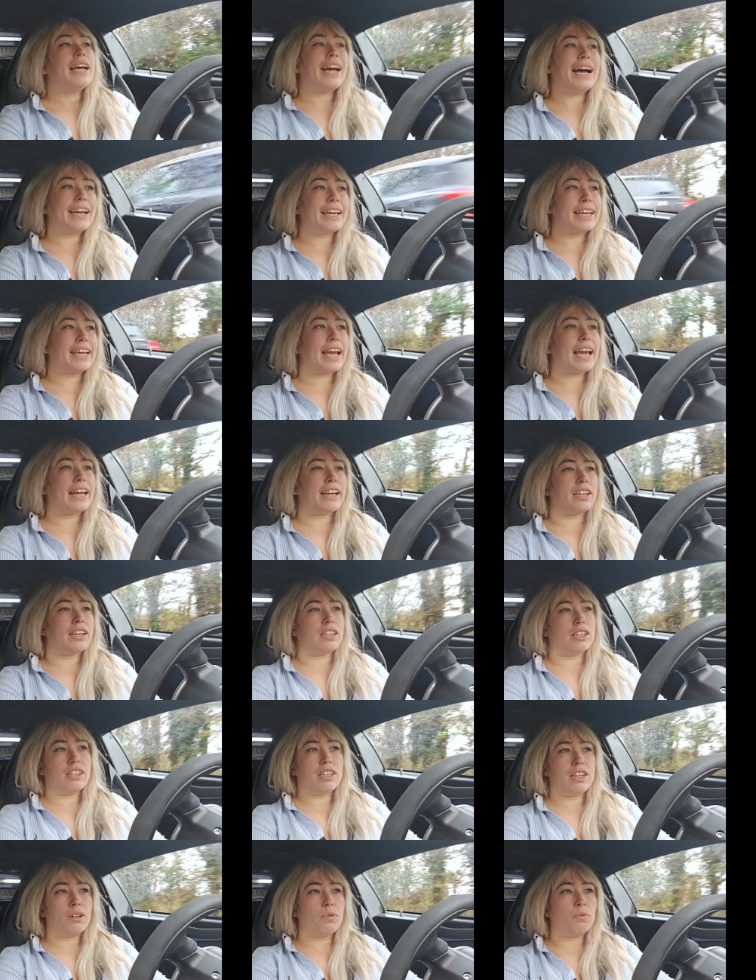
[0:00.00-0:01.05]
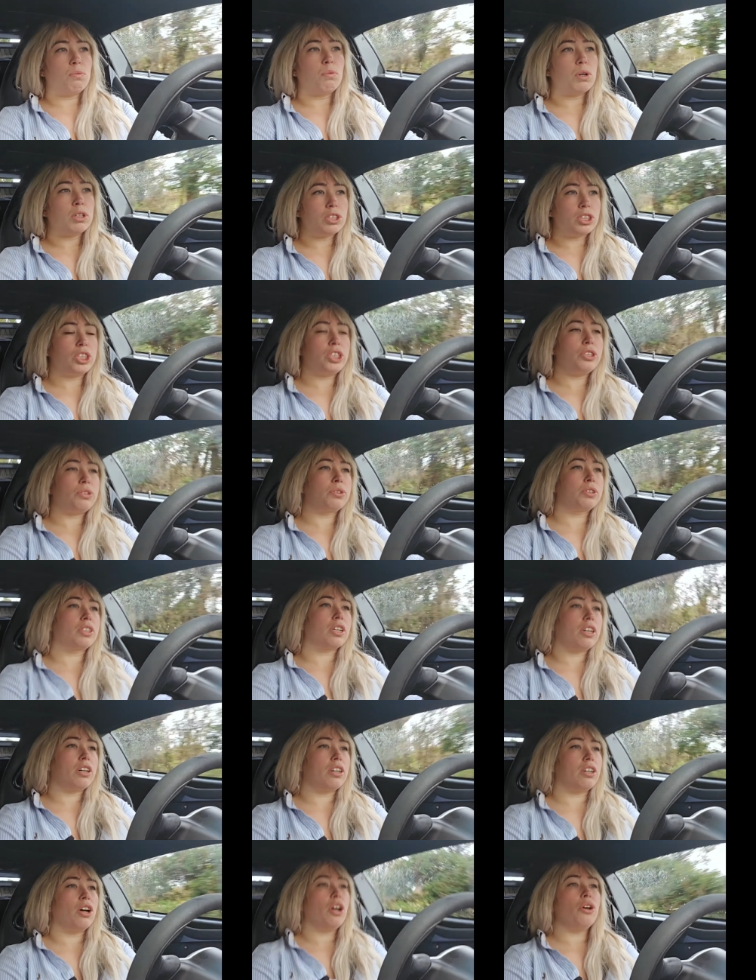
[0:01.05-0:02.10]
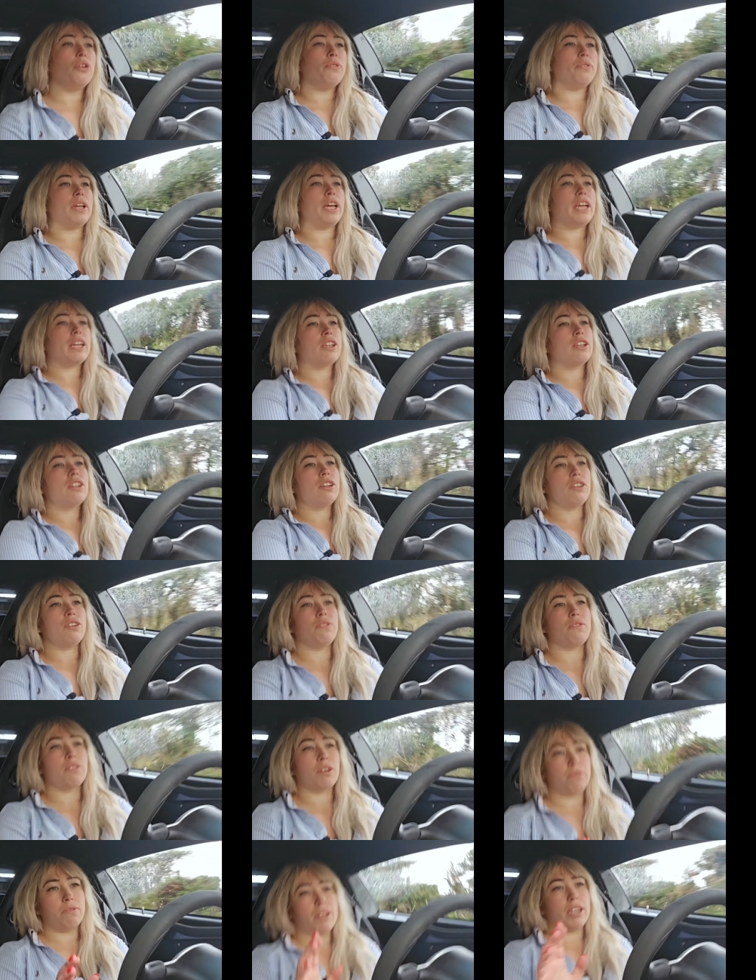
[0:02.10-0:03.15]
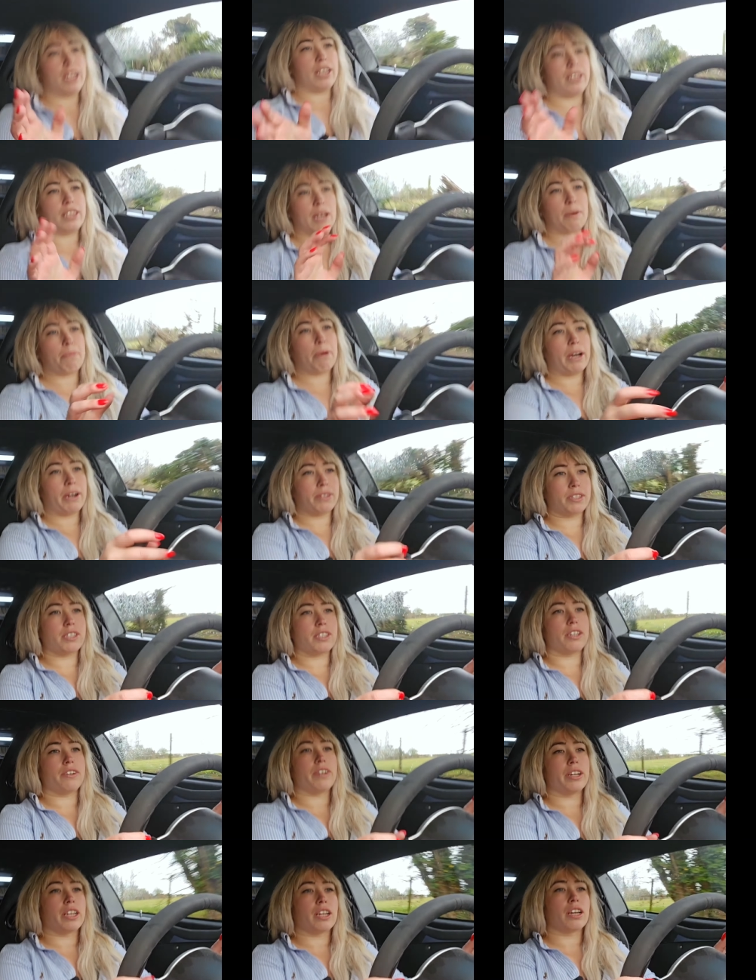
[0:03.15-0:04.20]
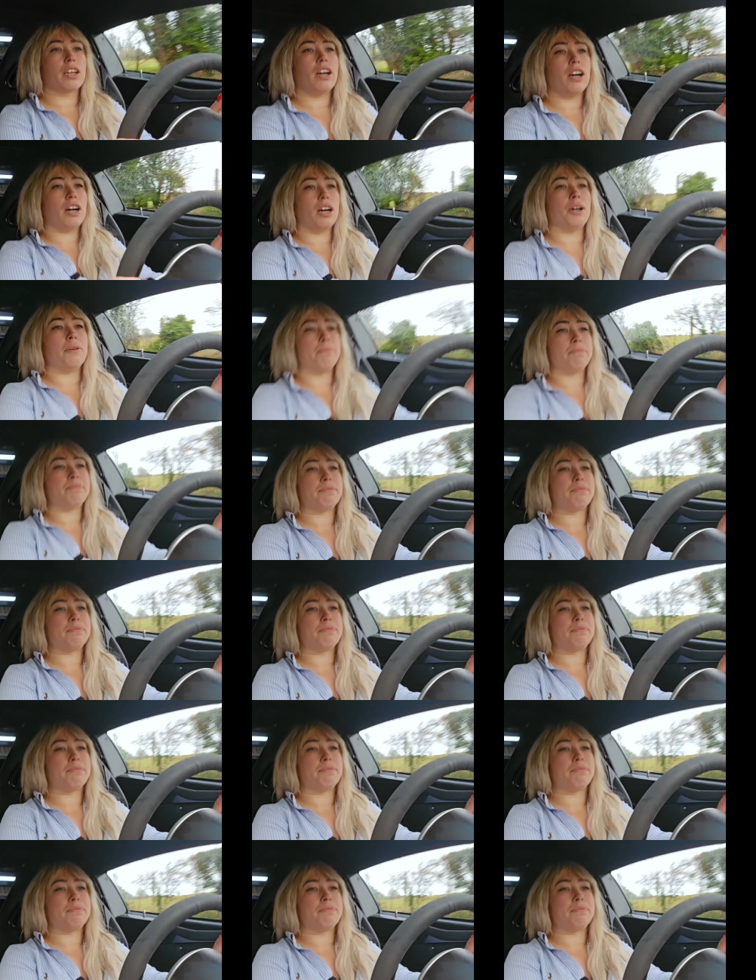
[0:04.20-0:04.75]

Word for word: Again, once you start hooning, you don't need that power steering, um,